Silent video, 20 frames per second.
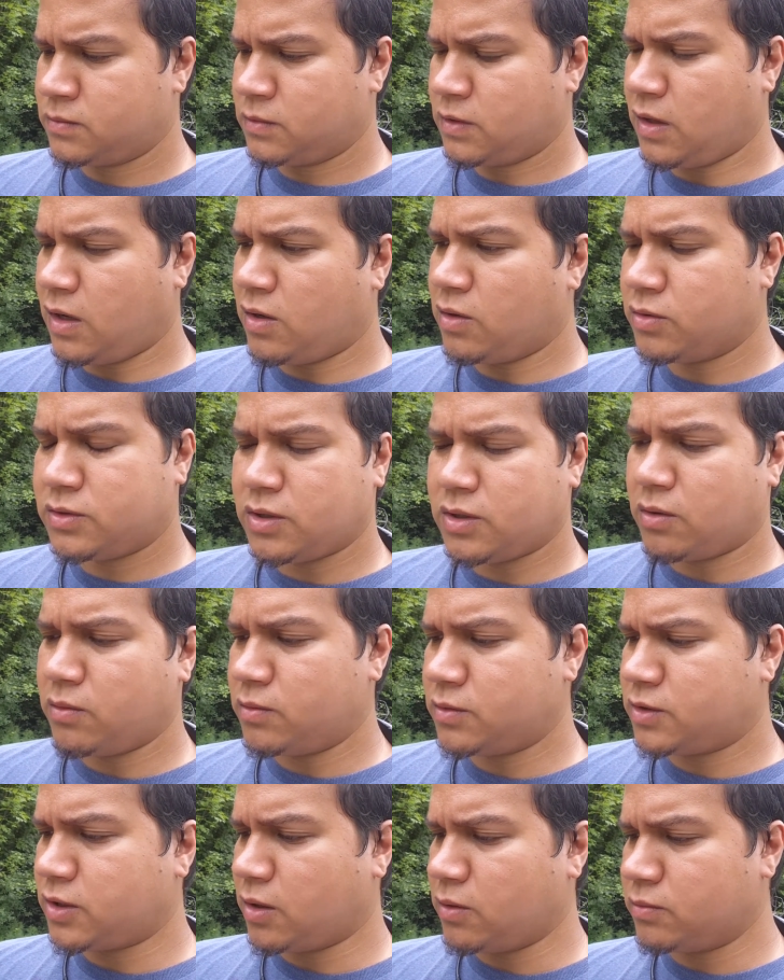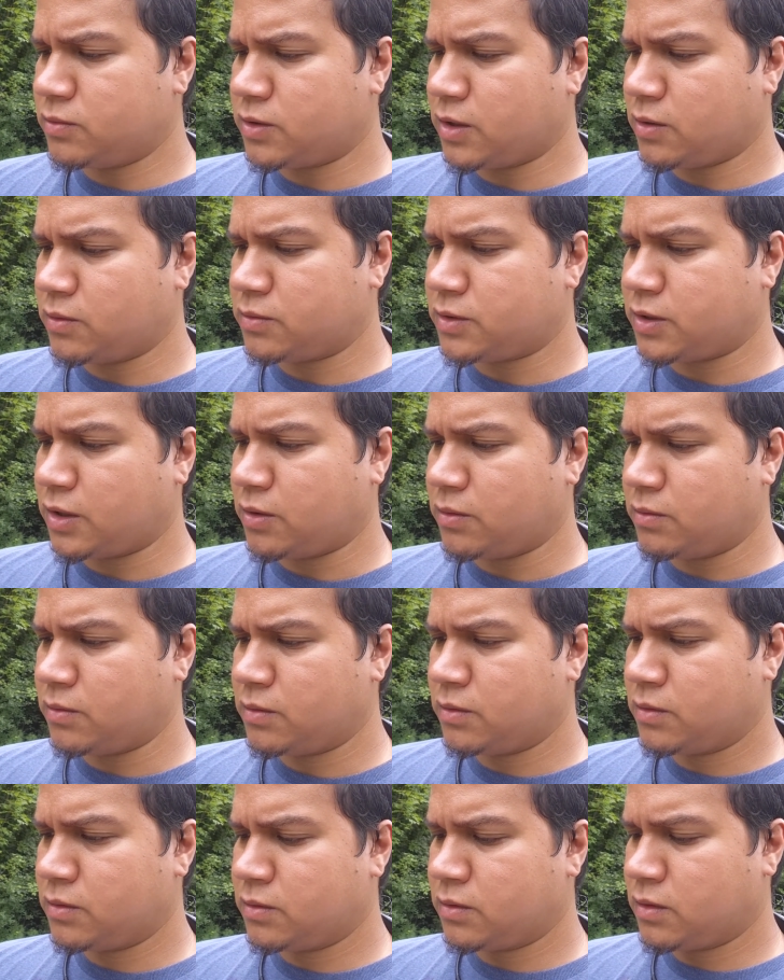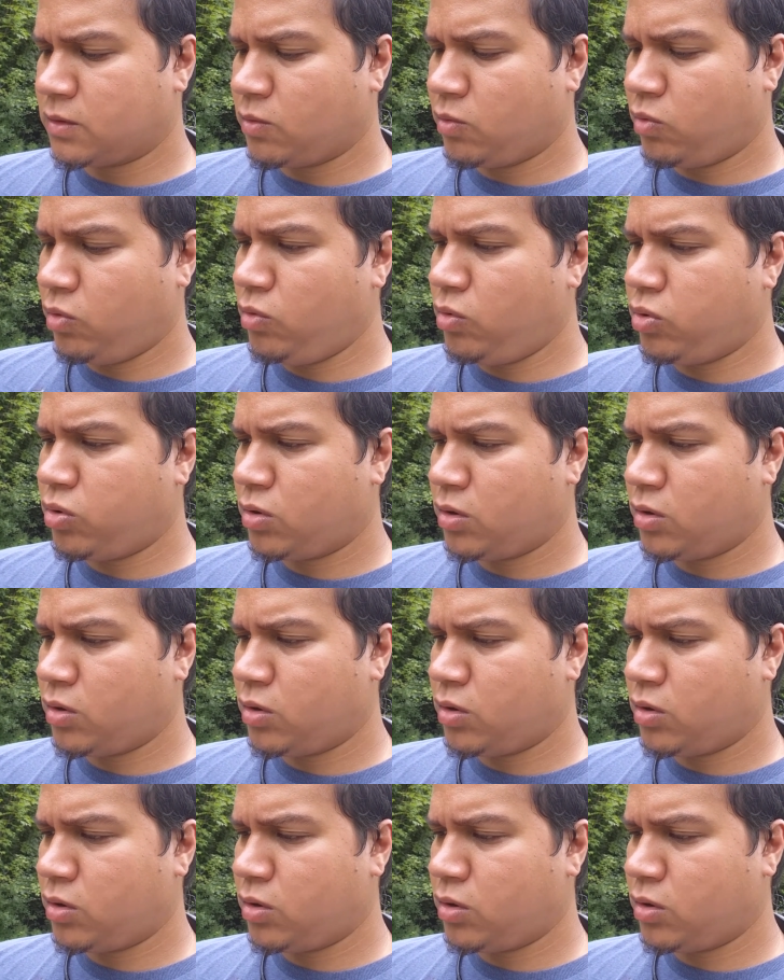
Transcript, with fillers: Oh, don't, don't, don't, don't. Whew.